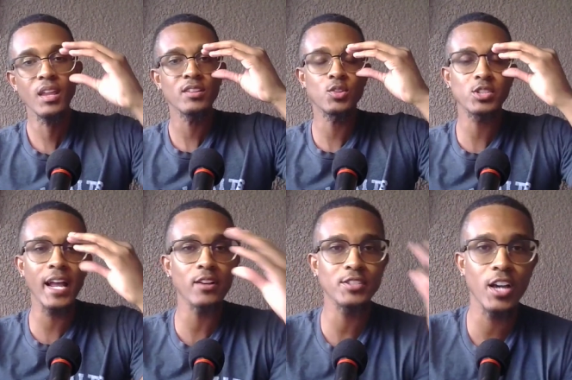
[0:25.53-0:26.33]
So
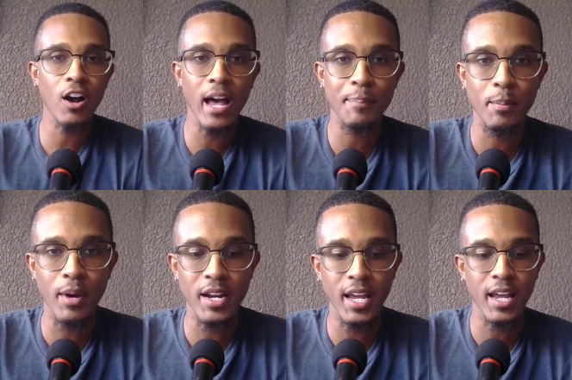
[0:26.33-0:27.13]
shout out to y'all. Happy
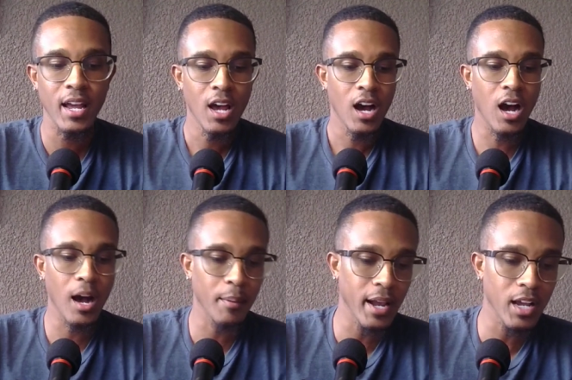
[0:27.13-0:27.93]
Monday.
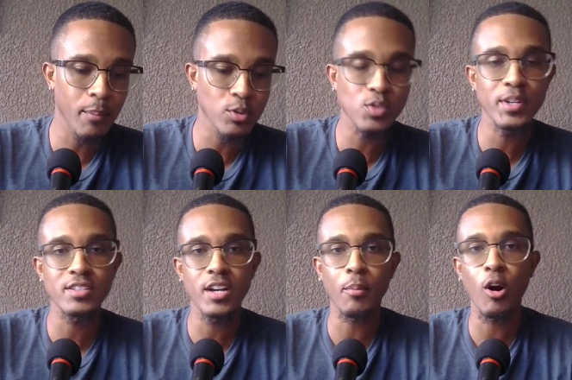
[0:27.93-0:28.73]
Um, got a couple tweets,
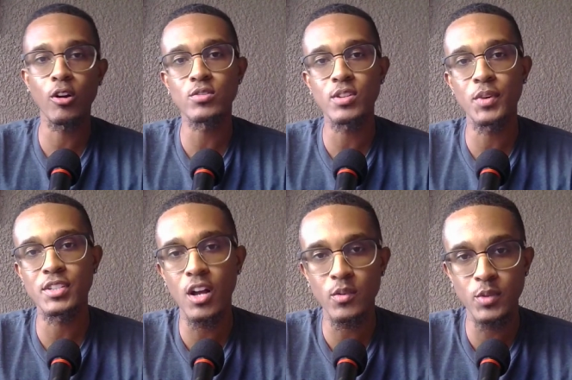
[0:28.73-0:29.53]
a couple articles I want
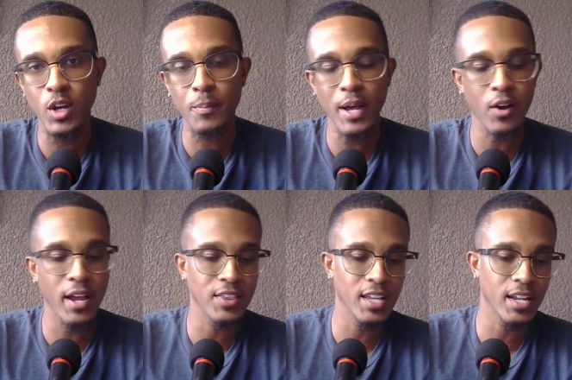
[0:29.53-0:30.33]
to talk to y'all about,
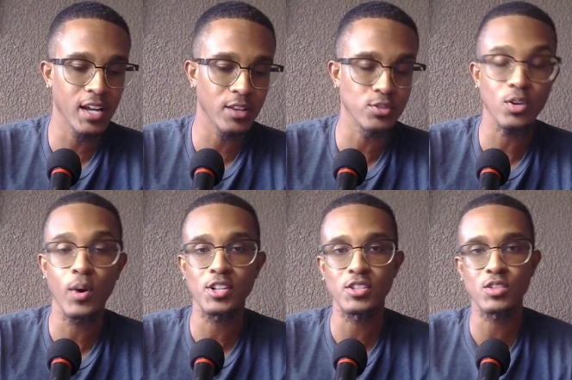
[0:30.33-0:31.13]
and then uh, there's a
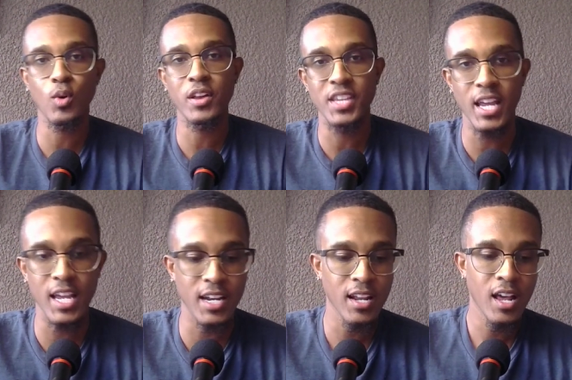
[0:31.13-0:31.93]
question as well at the
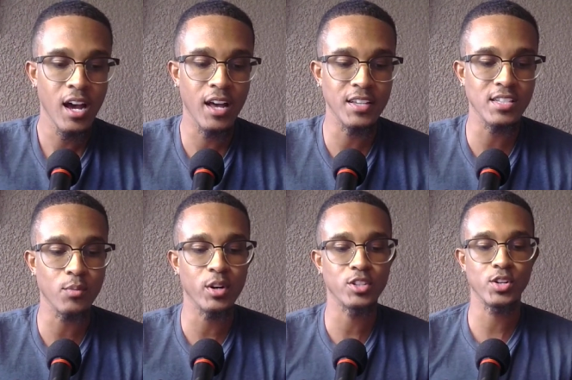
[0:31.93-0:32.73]
end uh, that
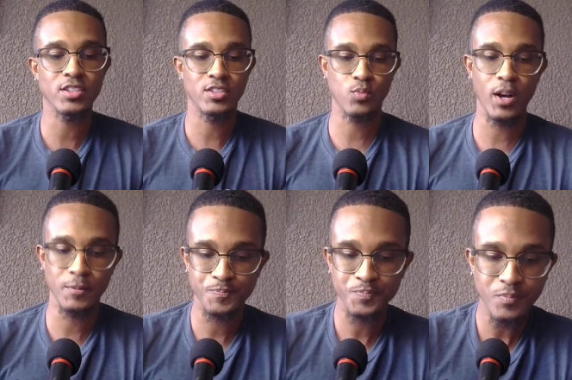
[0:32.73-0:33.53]
someone addressed as well.
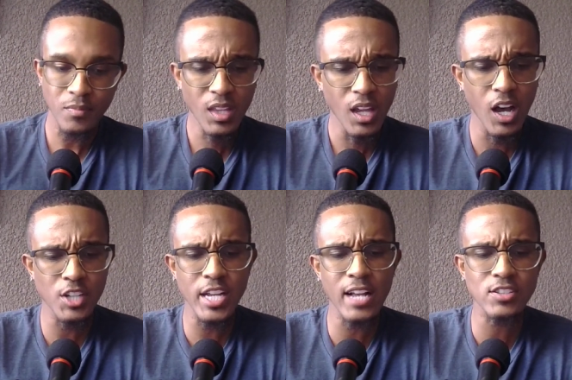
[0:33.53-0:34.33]
Uh,
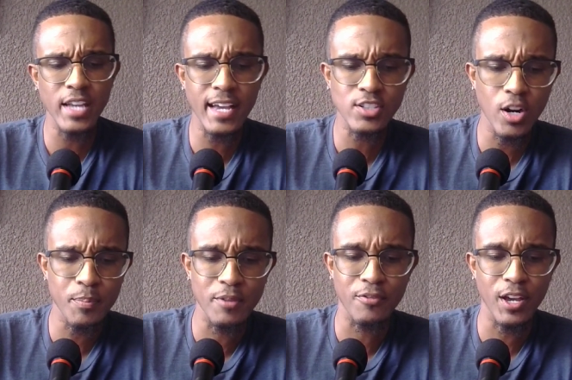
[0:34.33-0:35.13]
shout out to
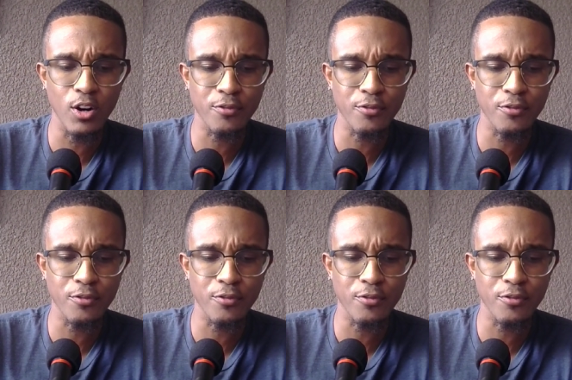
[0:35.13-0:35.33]
XRP.